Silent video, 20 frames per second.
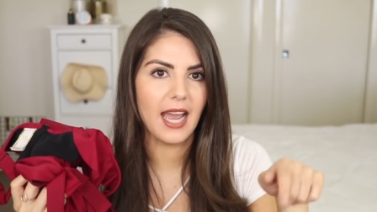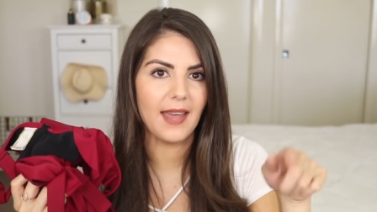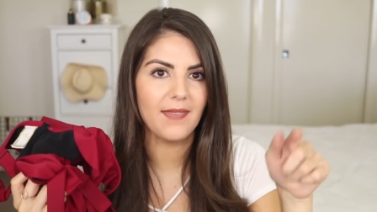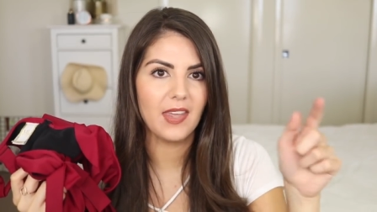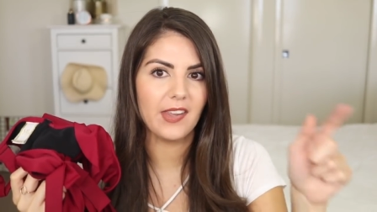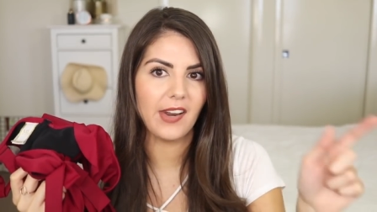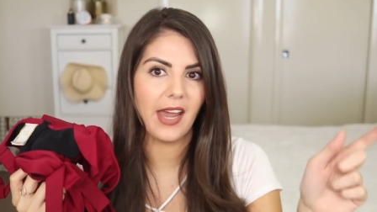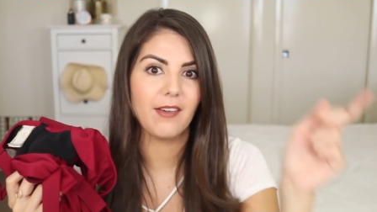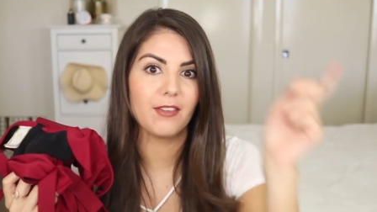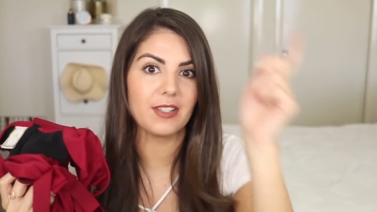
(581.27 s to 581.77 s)

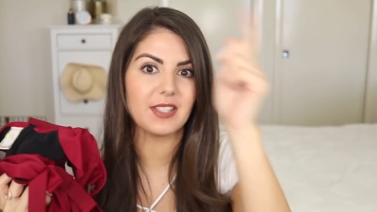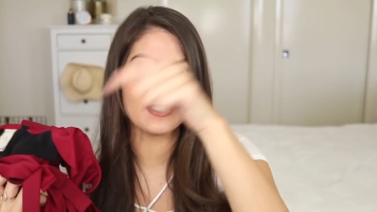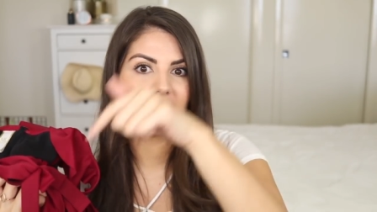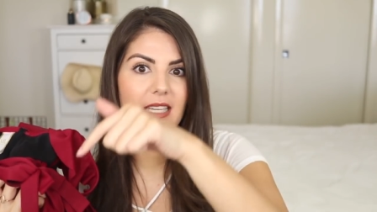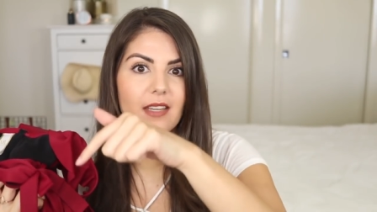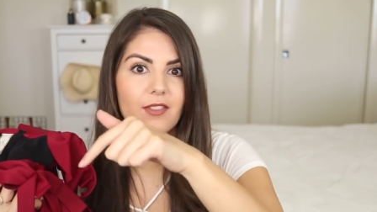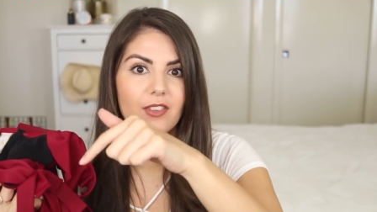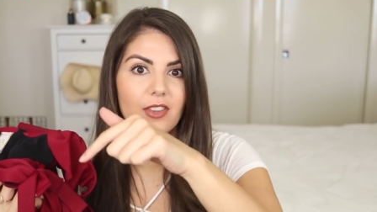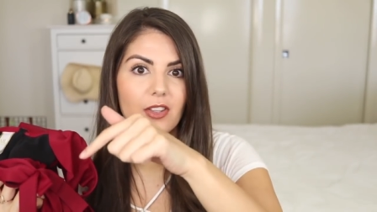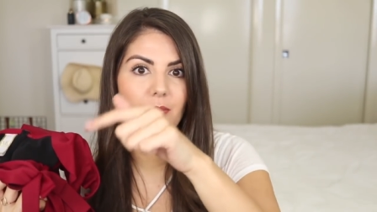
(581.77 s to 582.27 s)
and then I
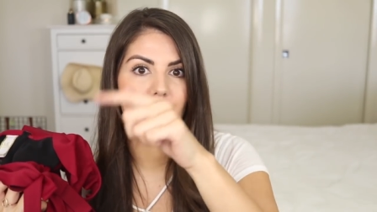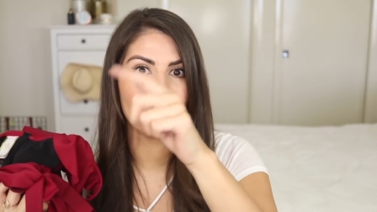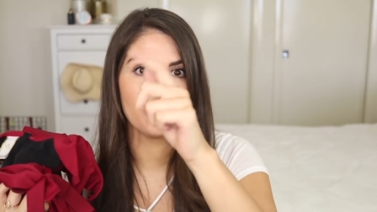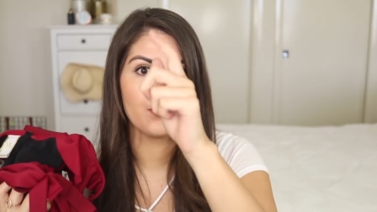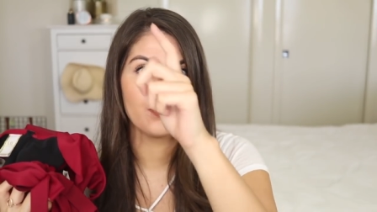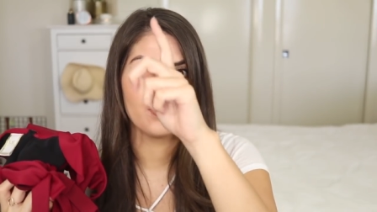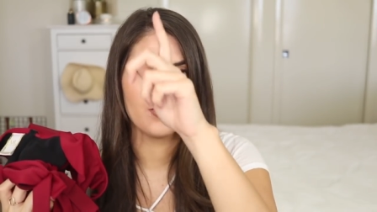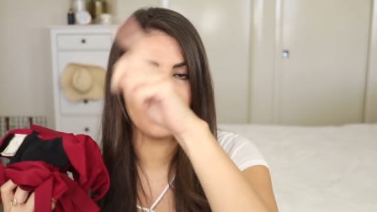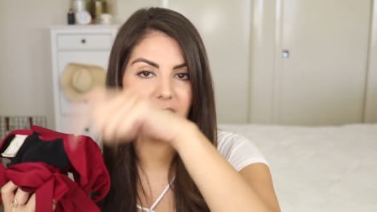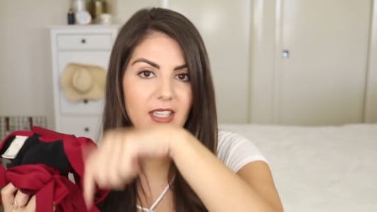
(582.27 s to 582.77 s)
received
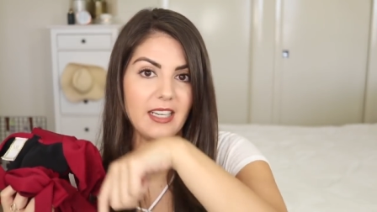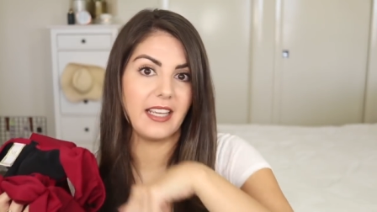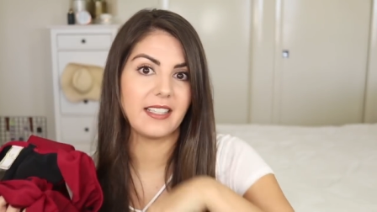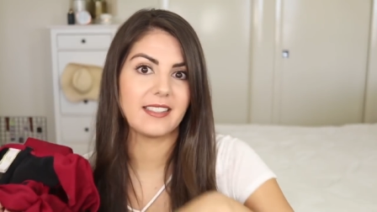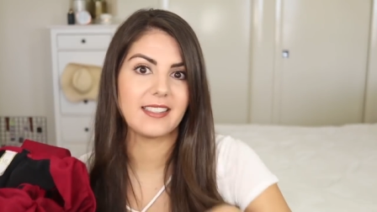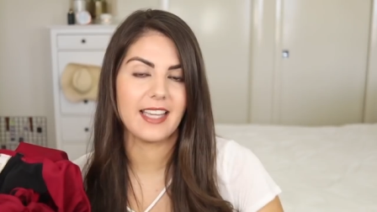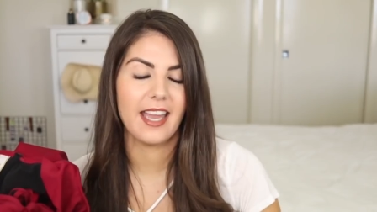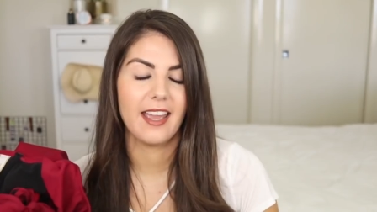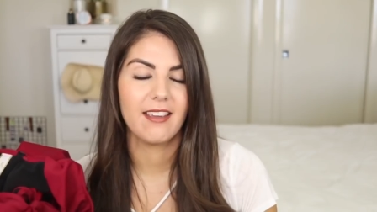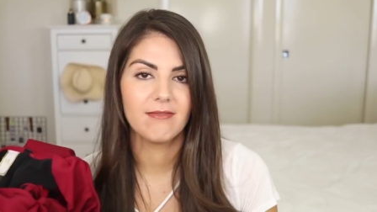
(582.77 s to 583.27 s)
them the
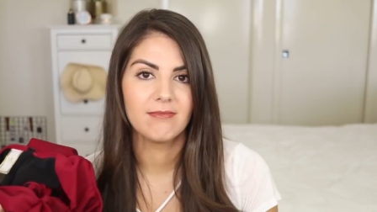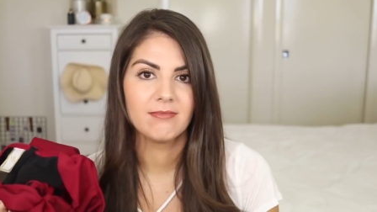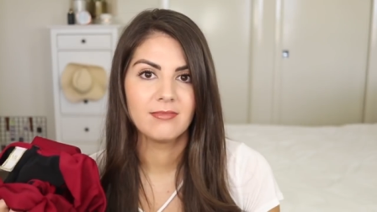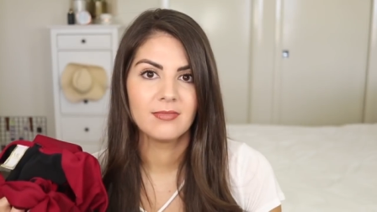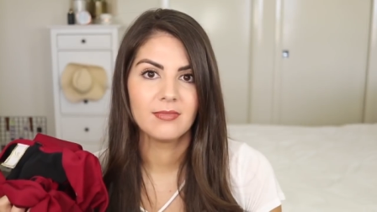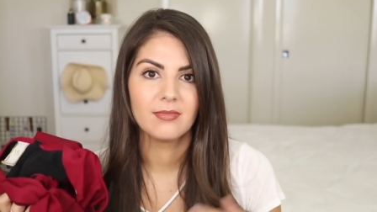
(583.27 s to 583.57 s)
next day.